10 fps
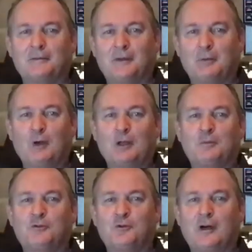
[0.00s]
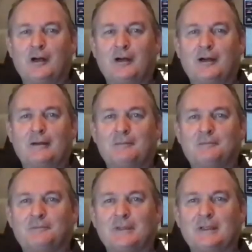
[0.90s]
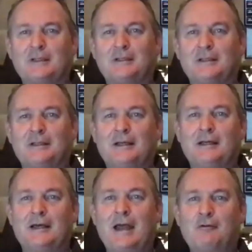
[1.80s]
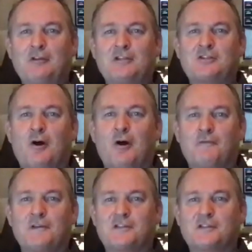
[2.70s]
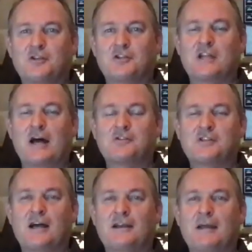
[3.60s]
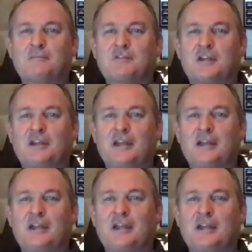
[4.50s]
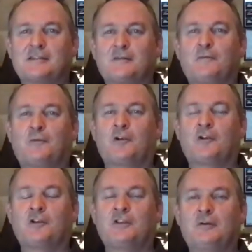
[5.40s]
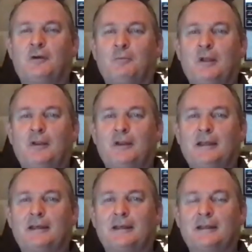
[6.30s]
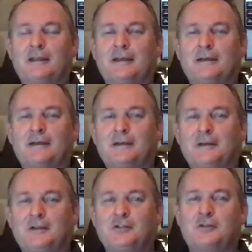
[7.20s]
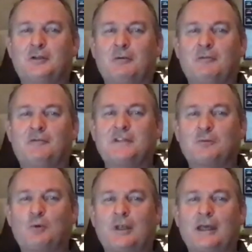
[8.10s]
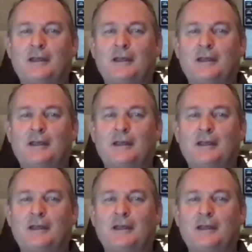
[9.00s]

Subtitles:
Welcome to our heritage office just outside Amsterdam. This is a 400-year-old building, and you should come and visit one day.